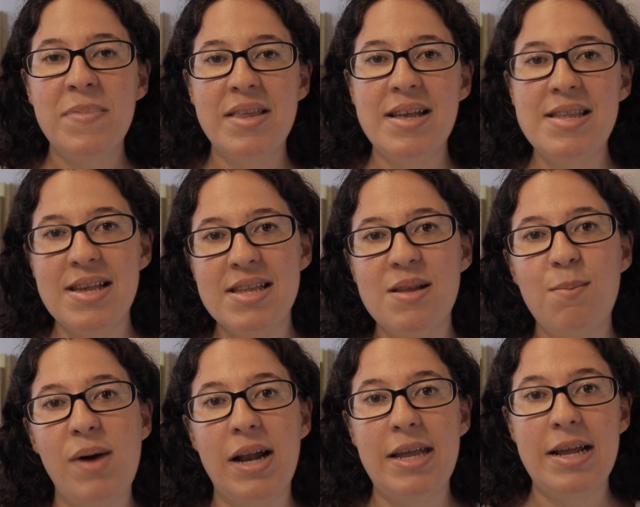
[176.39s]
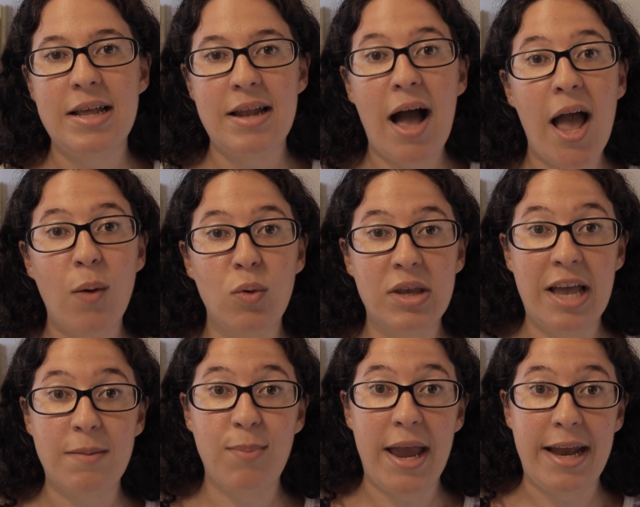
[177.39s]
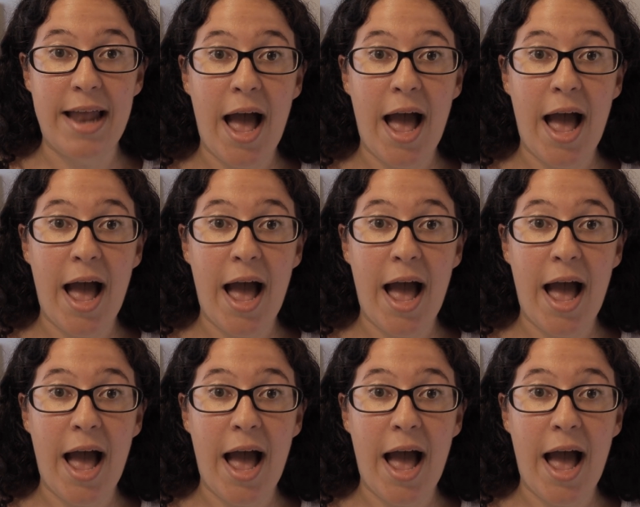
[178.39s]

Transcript: this is the money that I would get paid